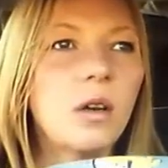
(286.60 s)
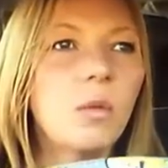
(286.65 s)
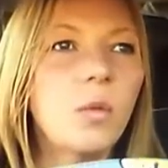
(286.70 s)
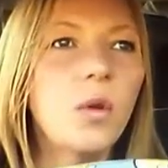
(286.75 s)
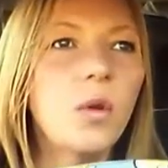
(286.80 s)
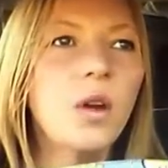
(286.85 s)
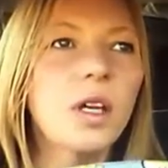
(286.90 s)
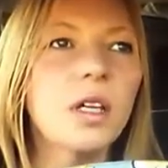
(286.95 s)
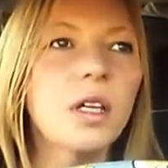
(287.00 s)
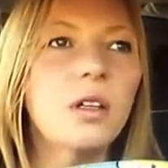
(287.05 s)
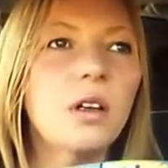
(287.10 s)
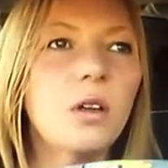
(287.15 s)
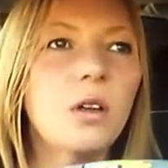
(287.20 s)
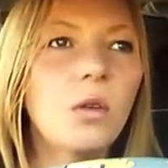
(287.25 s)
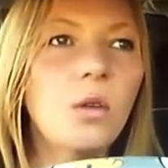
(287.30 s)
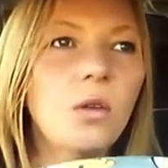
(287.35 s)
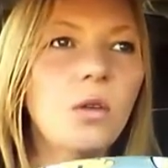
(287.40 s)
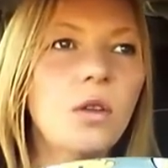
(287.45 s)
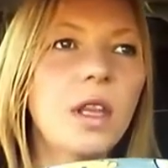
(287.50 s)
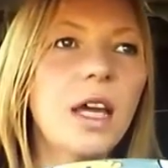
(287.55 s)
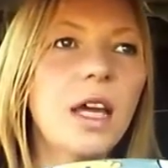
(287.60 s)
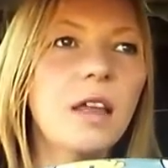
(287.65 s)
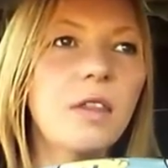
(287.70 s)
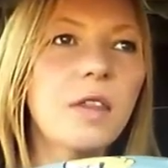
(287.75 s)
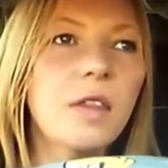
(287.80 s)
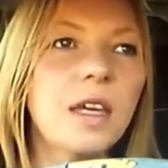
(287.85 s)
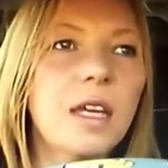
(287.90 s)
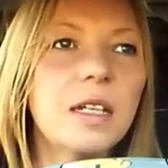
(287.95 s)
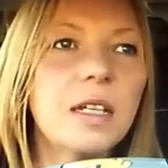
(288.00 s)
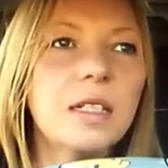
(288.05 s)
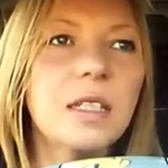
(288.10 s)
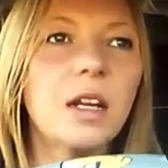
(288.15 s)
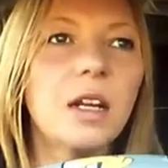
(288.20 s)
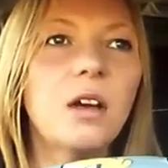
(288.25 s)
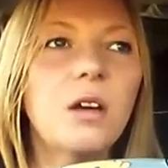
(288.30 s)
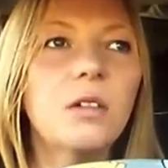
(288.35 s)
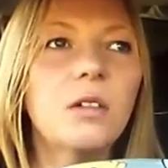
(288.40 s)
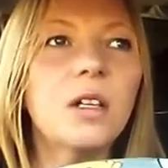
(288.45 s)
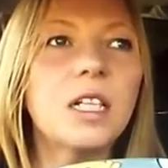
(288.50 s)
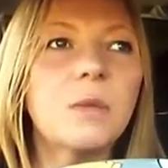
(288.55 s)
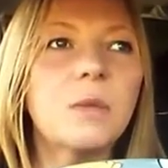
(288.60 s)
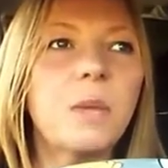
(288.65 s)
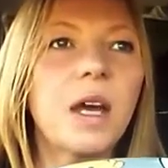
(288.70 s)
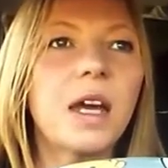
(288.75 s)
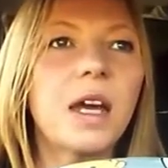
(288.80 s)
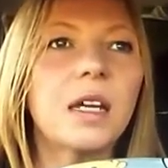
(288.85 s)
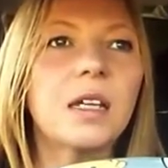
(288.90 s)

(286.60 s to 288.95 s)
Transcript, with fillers: working on all our things that hold us back.